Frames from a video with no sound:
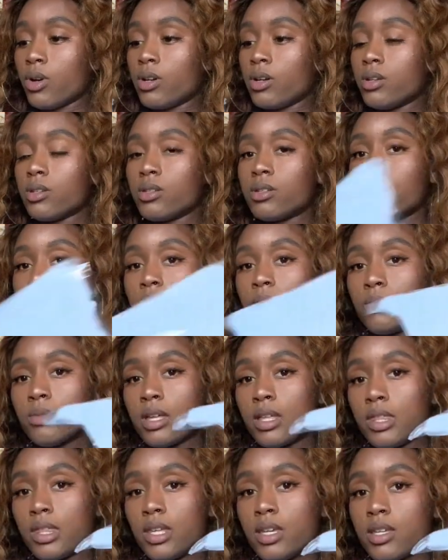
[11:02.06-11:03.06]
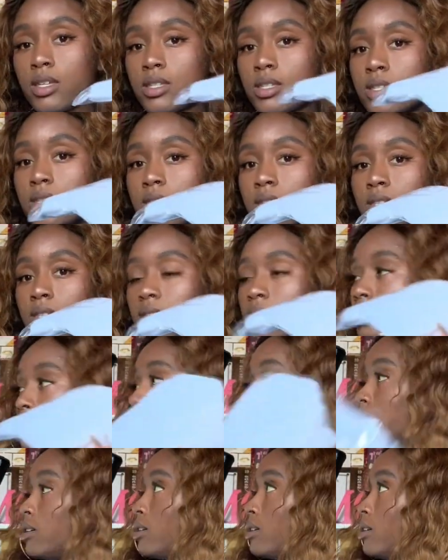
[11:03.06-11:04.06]
gonna assume that this
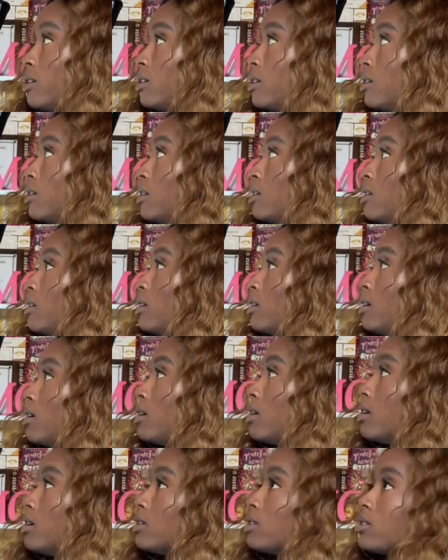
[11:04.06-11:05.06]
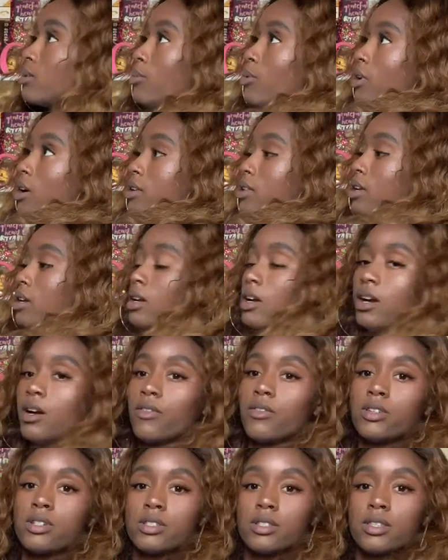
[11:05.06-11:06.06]
is the part that
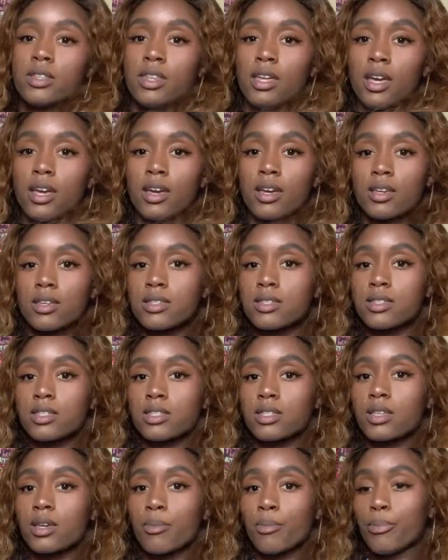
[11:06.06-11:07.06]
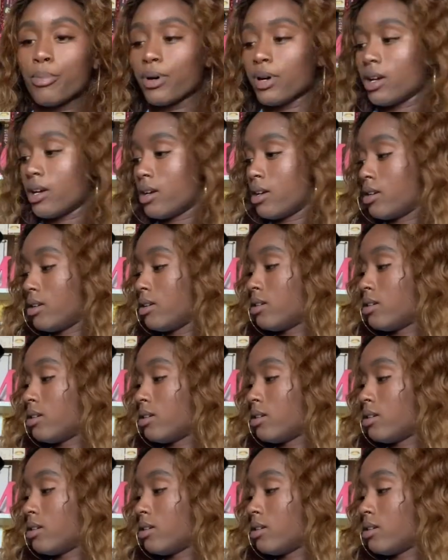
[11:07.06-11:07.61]
covers this, but